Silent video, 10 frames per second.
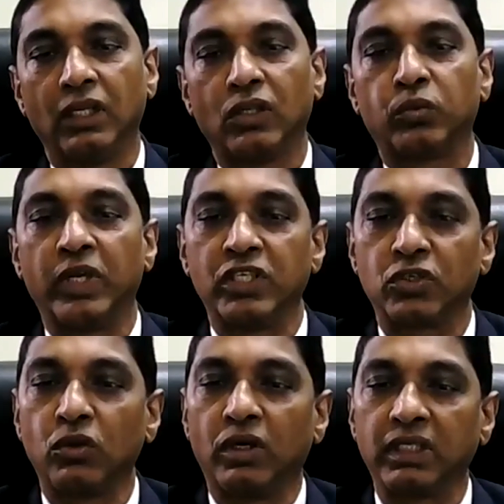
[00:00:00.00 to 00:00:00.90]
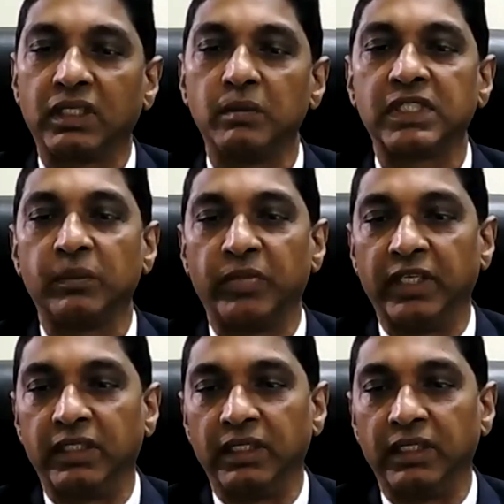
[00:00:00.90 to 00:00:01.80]
to ensure long-term
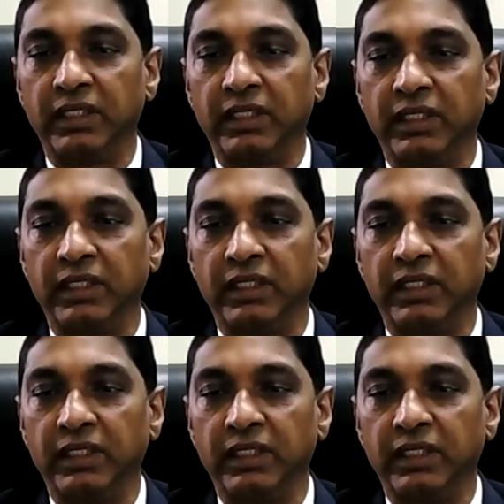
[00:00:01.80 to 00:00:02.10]
stability